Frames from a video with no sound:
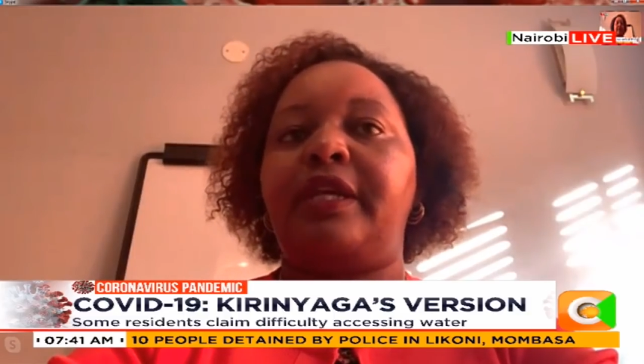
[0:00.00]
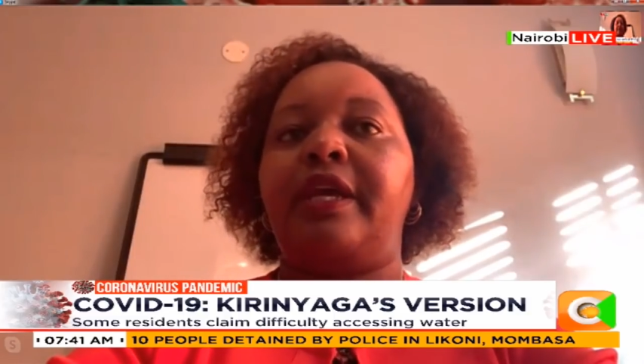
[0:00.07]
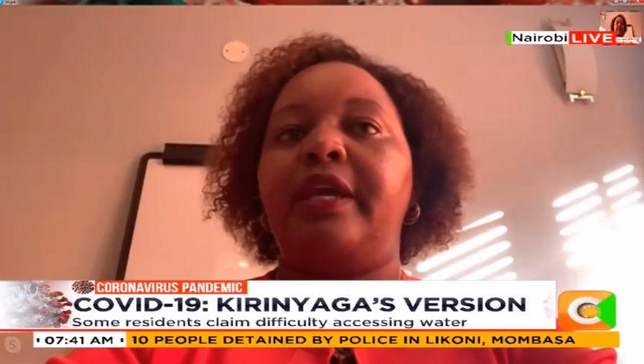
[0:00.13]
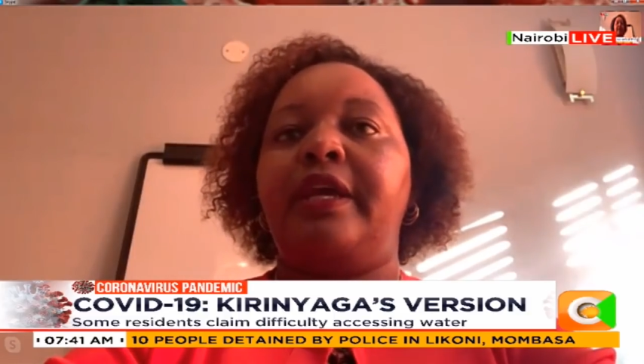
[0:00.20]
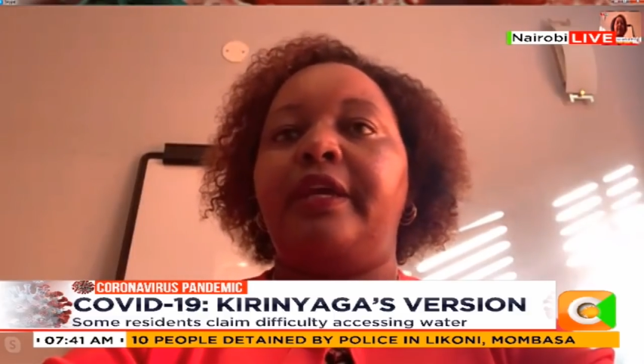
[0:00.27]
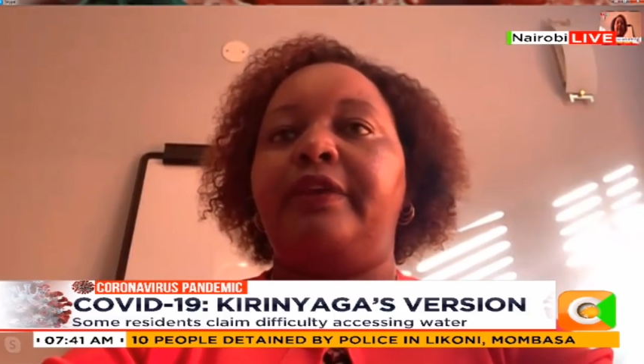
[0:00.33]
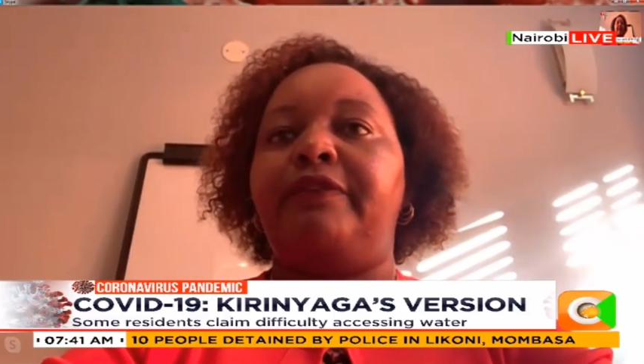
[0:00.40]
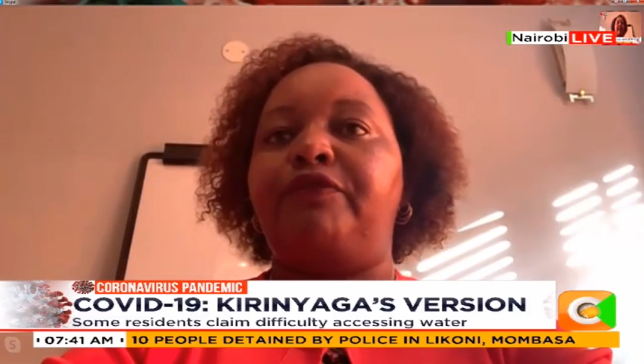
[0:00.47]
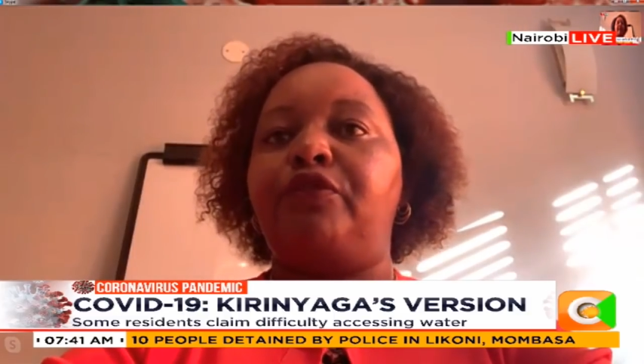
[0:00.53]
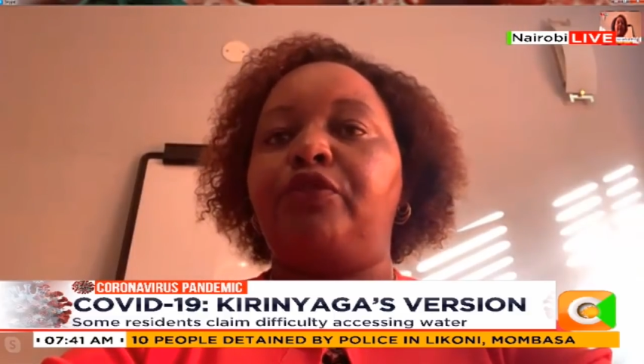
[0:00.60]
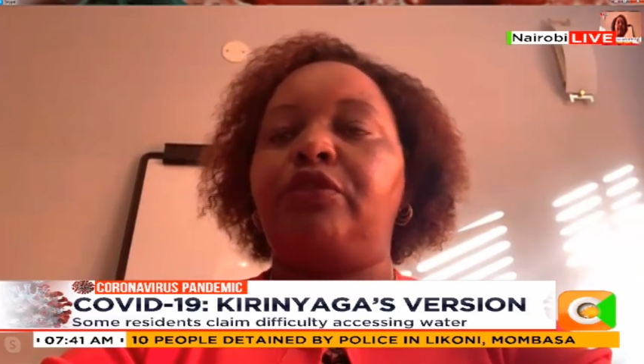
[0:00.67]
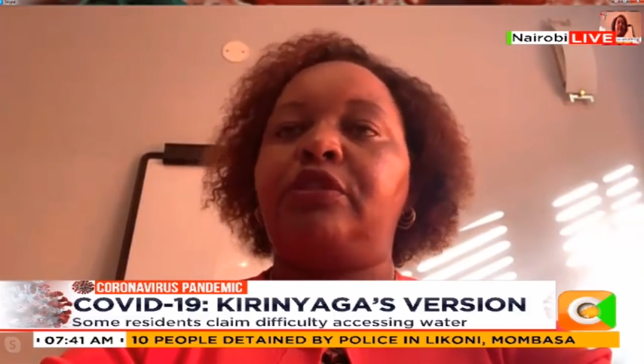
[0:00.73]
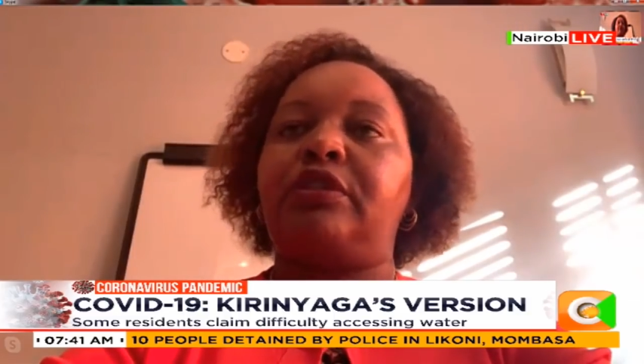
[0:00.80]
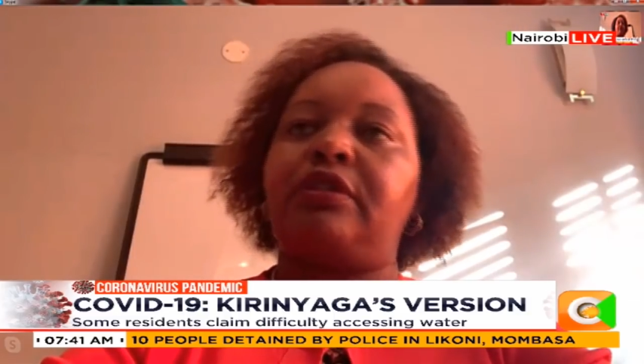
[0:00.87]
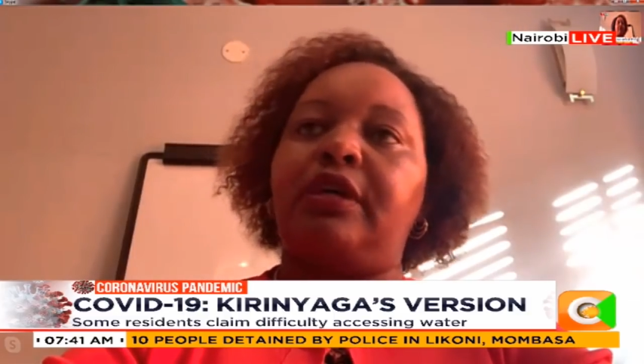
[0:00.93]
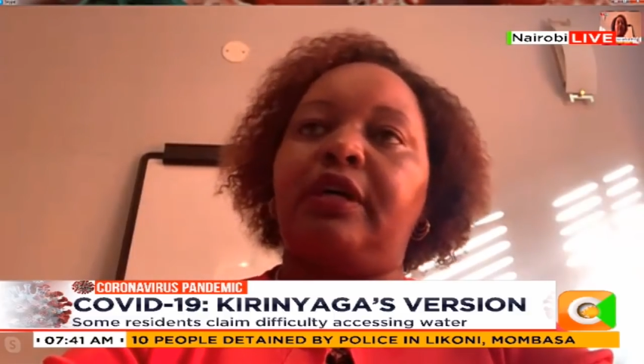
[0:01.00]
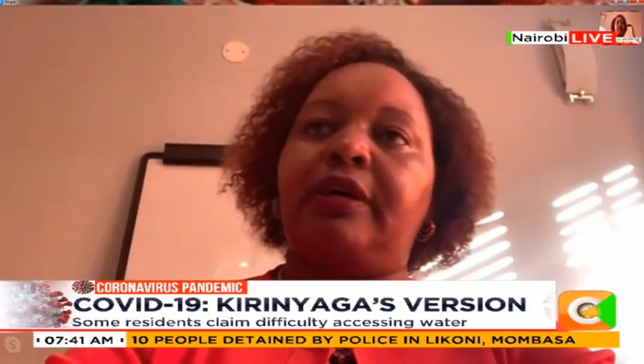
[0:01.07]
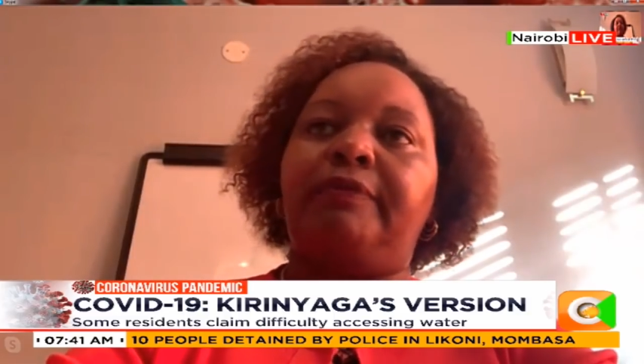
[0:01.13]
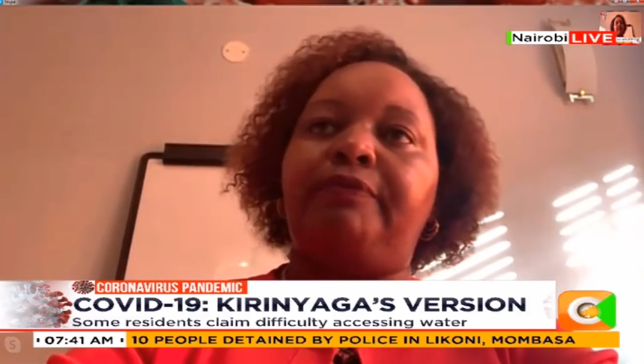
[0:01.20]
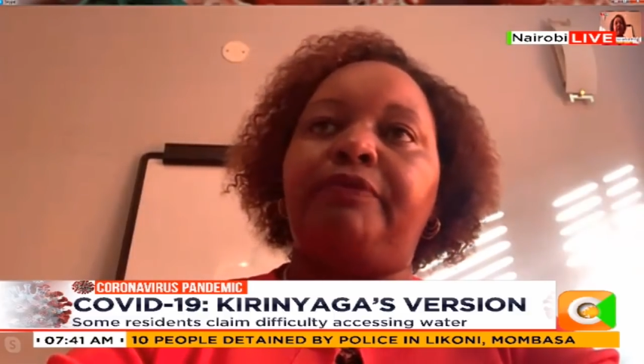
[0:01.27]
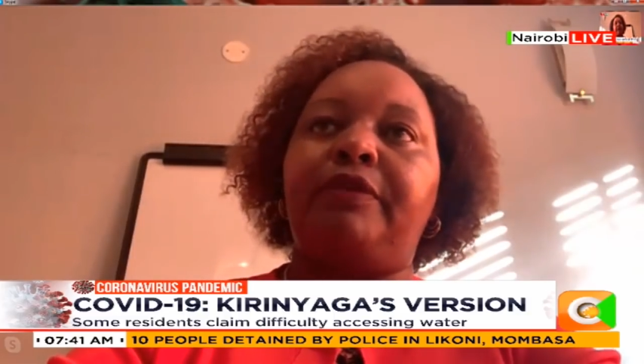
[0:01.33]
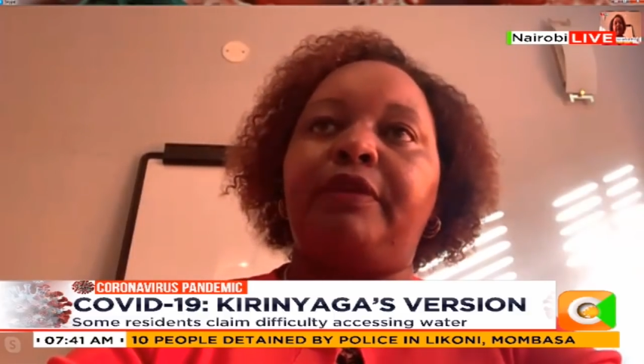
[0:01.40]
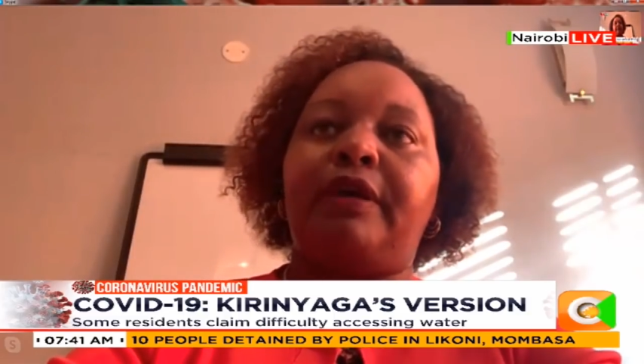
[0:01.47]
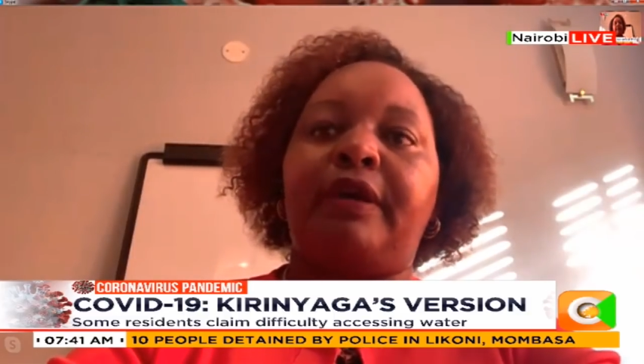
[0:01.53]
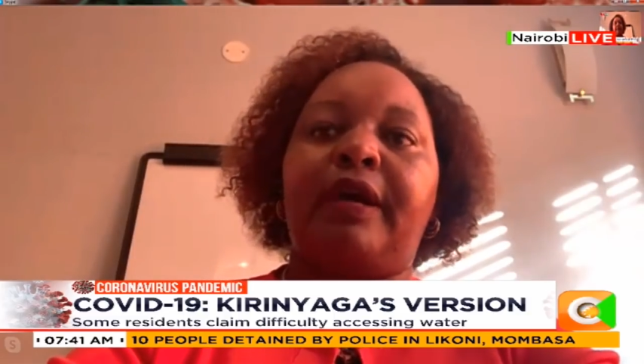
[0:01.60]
Mm-hmm. If not, um,